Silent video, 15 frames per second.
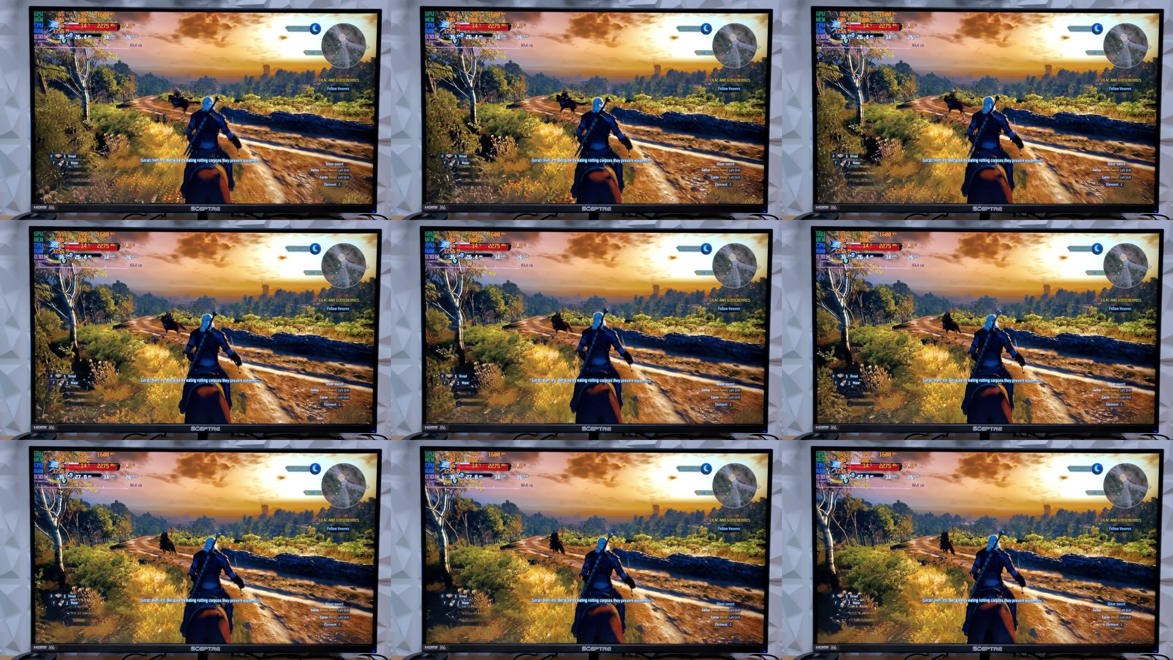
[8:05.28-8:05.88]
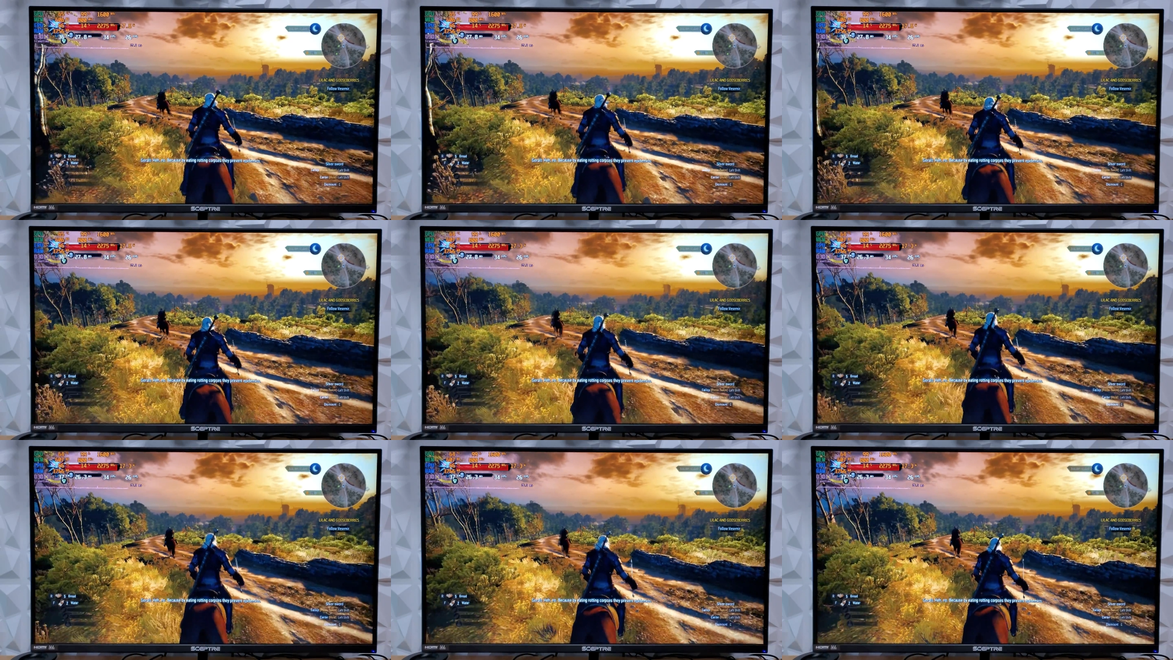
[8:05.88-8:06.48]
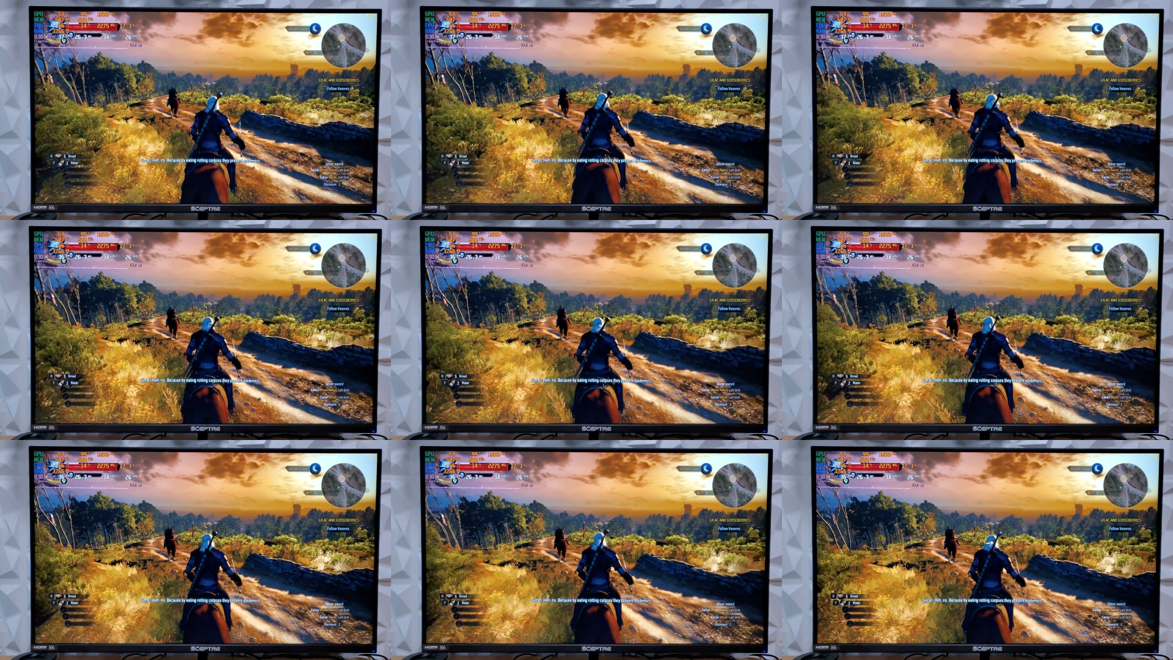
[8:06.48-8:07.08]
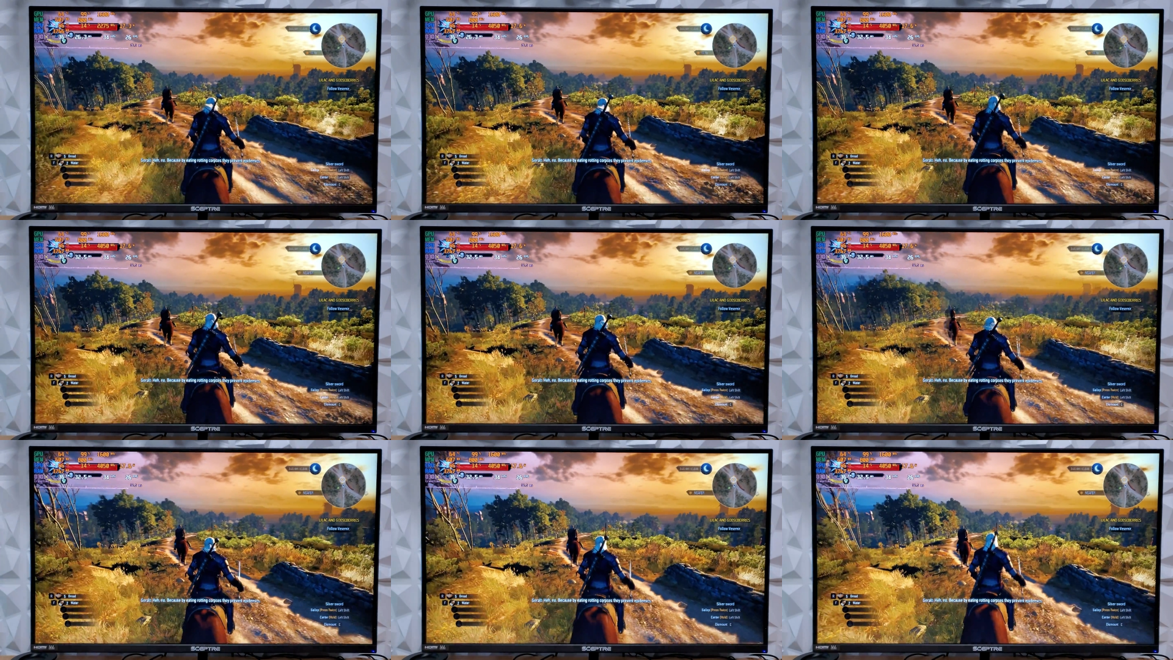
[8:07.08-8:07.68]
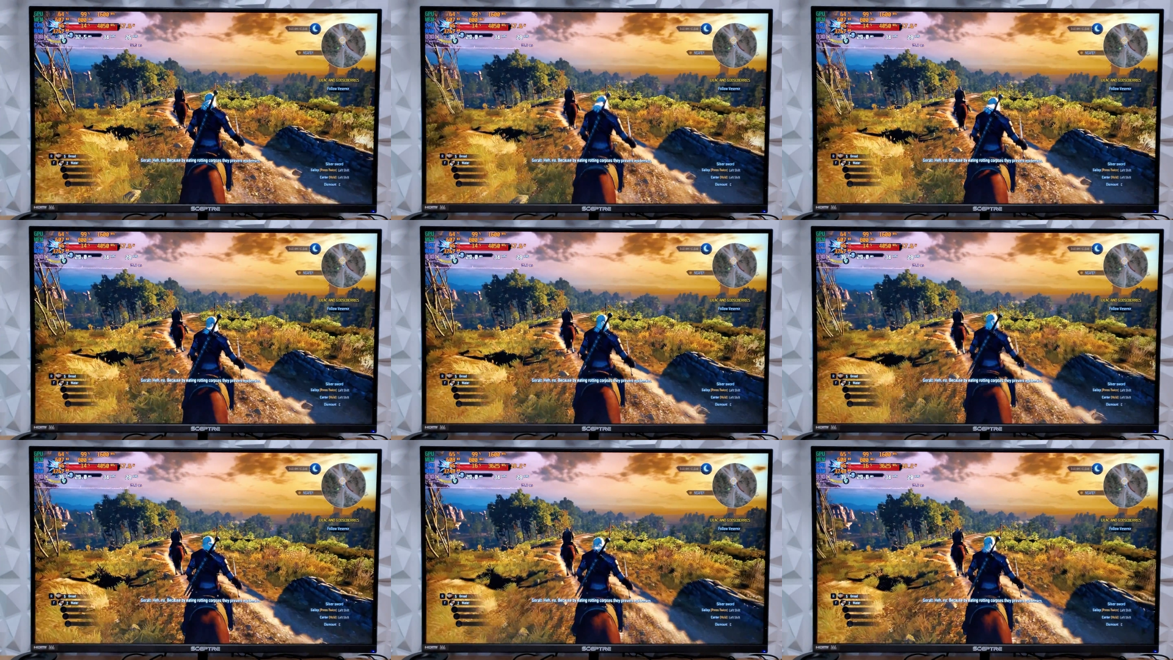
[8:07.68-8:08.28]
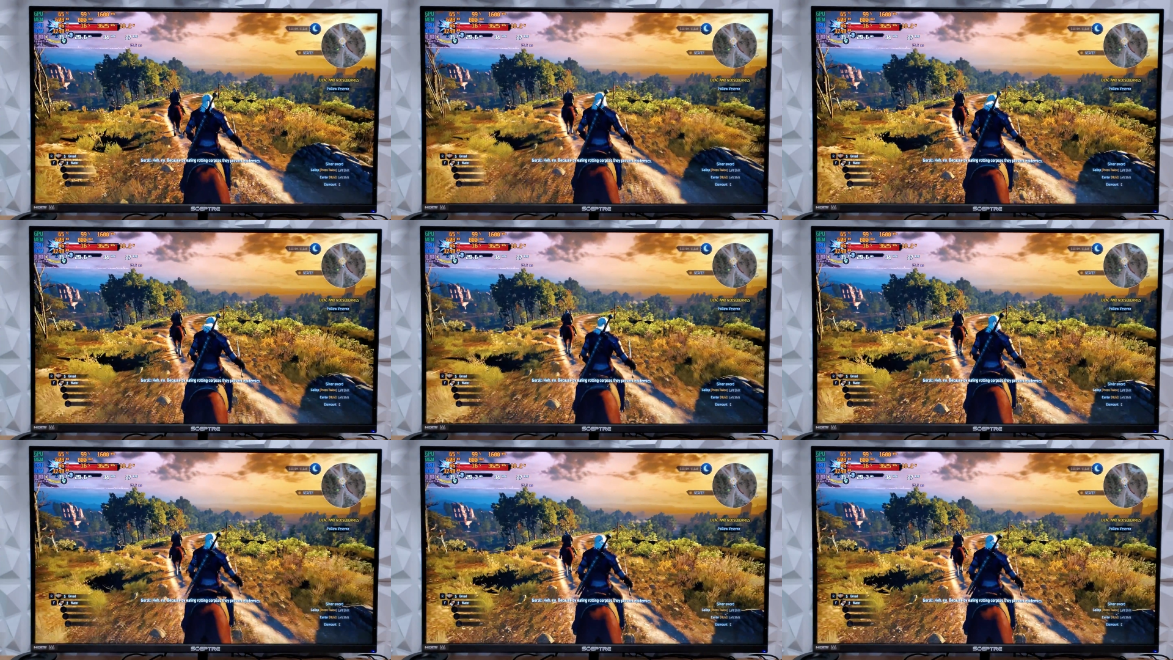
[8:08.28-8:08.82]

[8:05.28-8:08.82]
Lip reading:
[unreadable: no face in view]